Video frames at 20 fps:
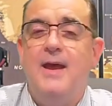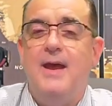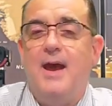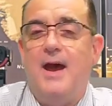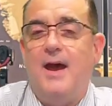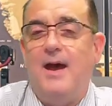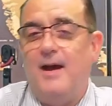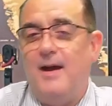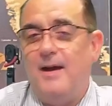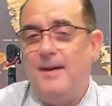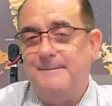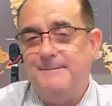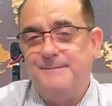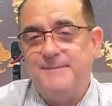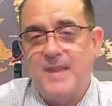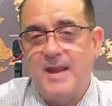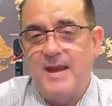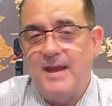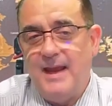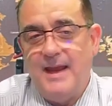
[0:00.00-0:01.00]
And
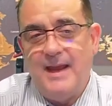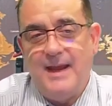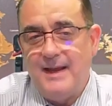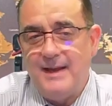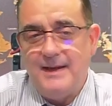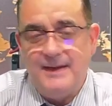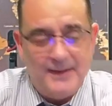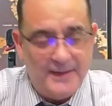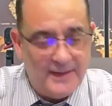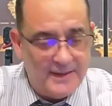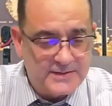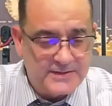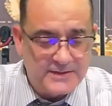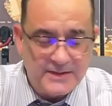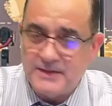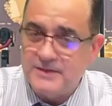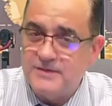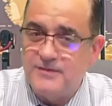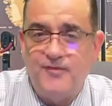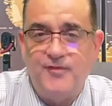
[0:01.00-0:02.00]

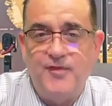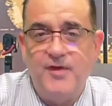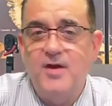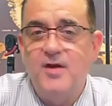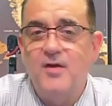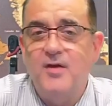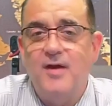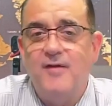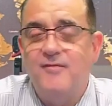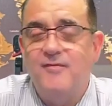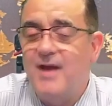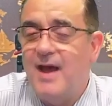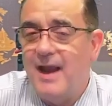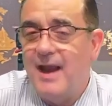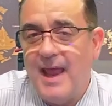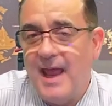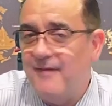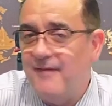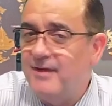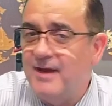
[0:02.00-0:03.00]
it's fear of not
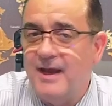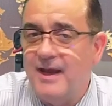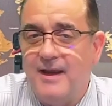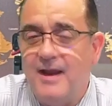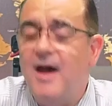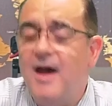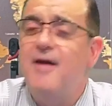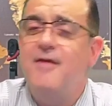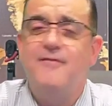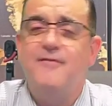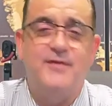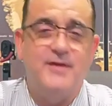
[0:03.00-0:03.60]
having enough.